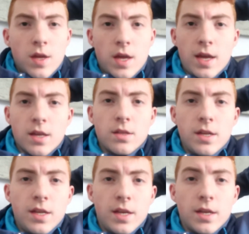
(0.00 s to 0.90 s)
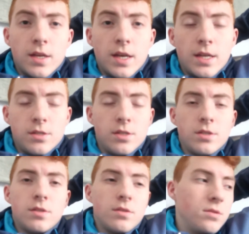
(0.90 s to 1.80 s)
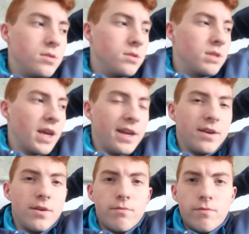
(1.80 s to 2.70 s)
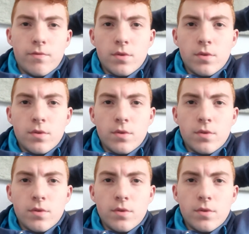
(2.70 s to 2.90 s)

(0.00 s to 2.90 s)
and cleaning and just kind of